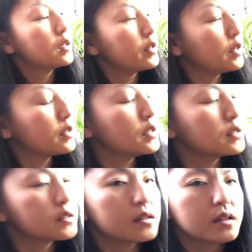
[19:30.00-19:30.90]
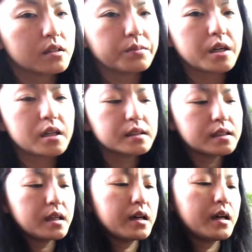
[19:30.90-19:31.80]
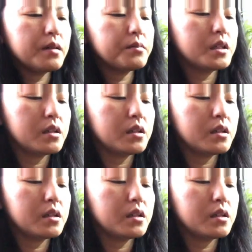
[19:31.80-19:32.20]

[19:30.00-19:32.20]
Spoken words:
And here's a little box I have.